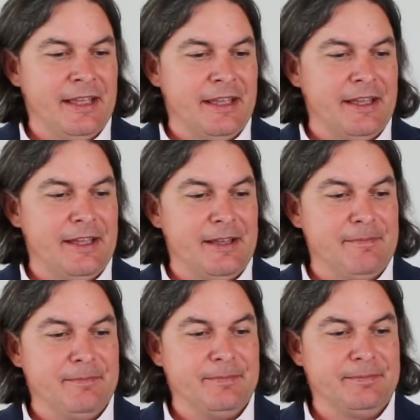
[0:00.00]

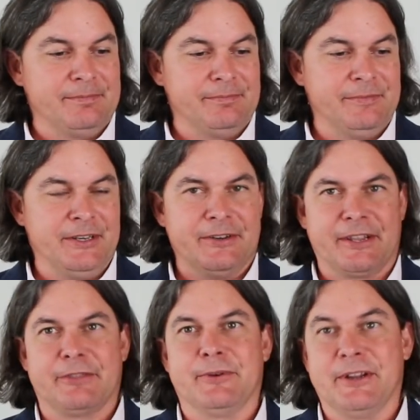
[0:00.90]
um, you know,
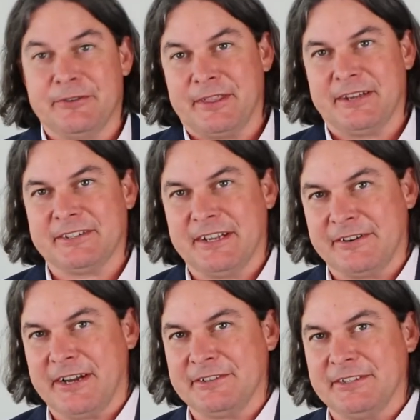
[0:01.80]
like
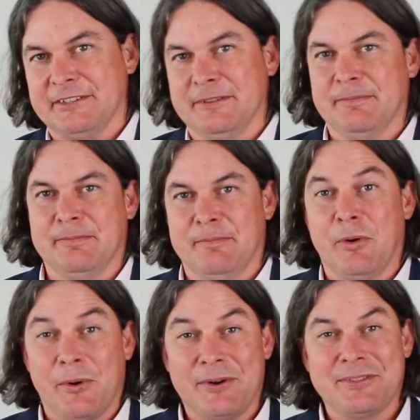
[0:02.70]
$300,000 houses and
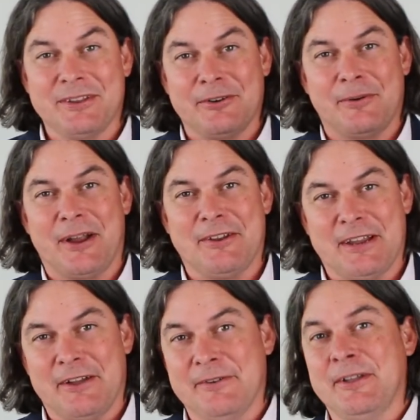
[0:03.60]
more that are around
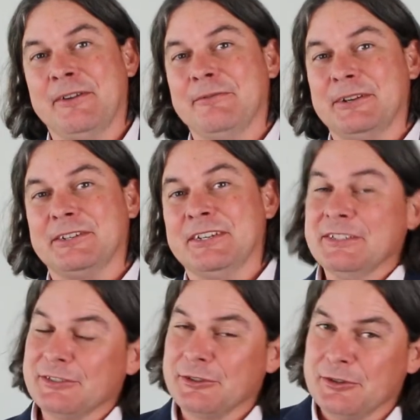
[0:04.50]
now, which
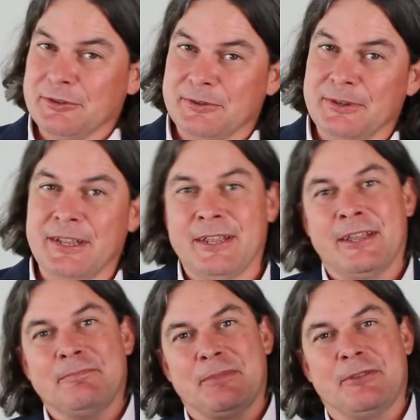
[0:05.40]
is true.
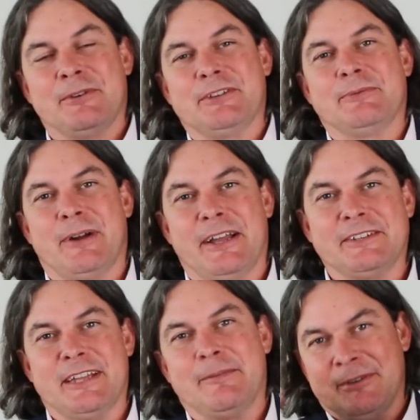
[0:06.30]
But the reason why
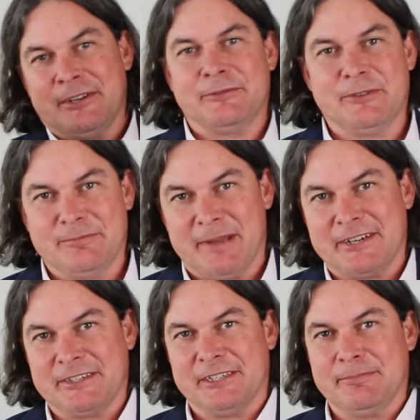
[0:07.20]
is not because we've
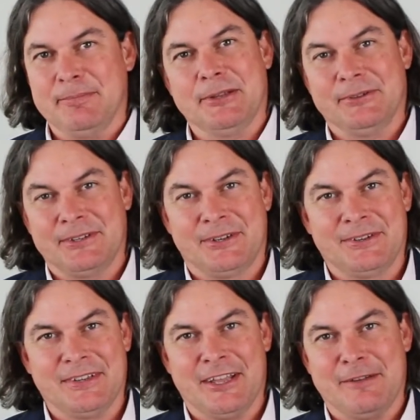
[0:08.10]
magically built,
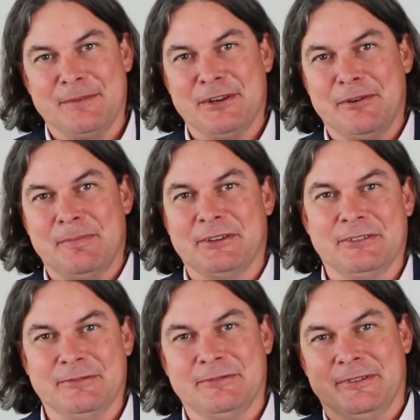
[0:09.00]
um, you know, a bunch
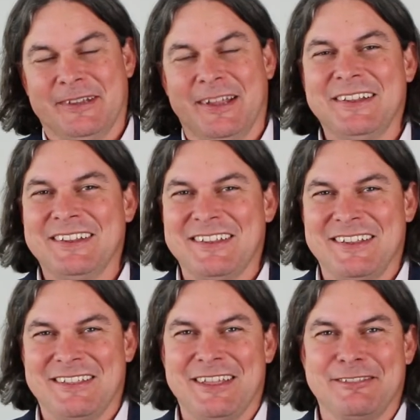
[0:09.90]
of
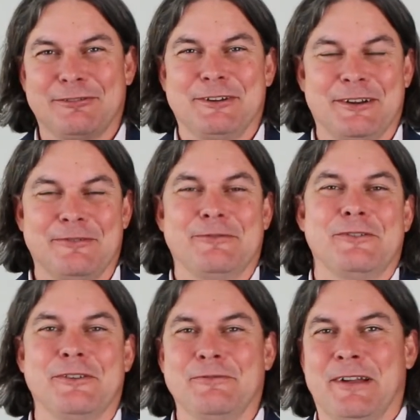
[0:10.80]
300,
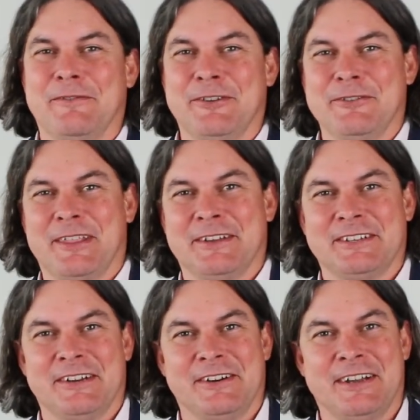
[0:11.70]
400,
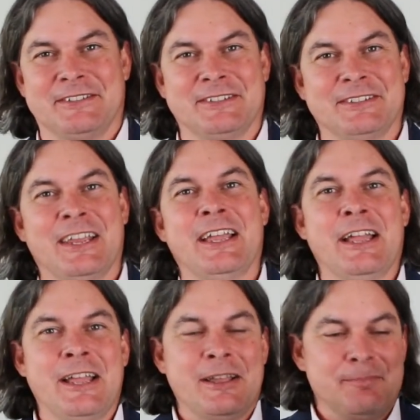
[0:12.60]
500,000 dollar houses,
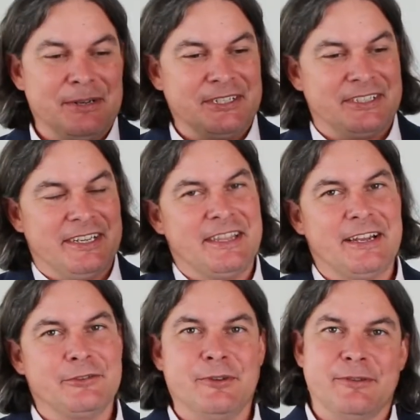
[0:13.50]
but just in
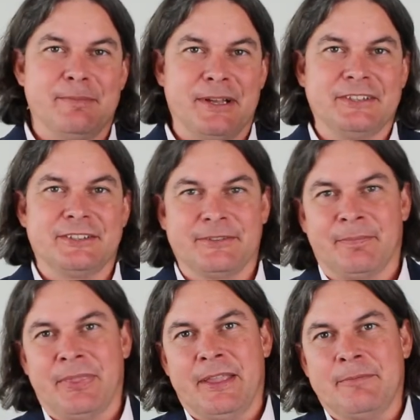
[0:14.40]
that 12 months,
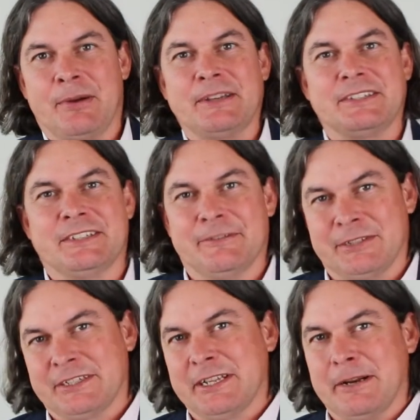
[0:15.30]
prices have
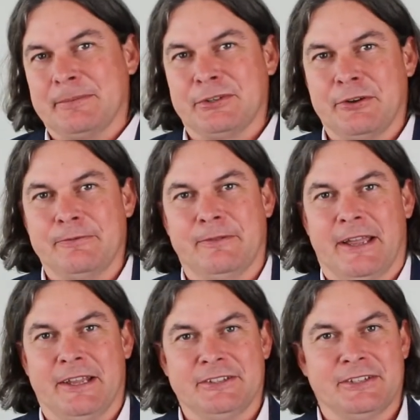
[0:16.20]
slid up so
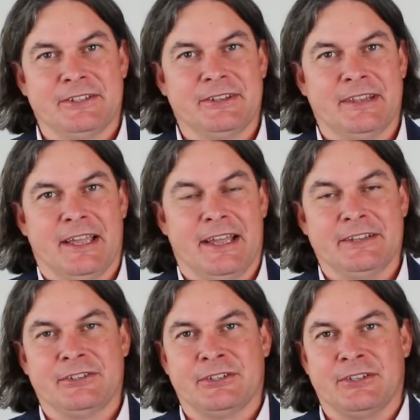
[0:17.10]
fast
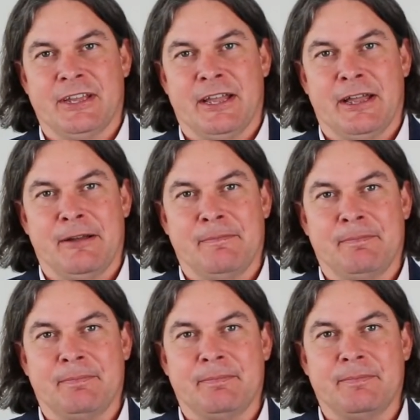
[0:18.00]
that
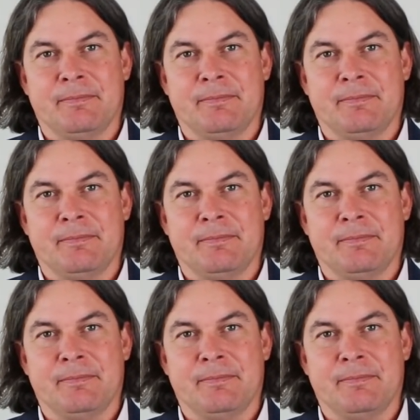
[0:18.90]
um,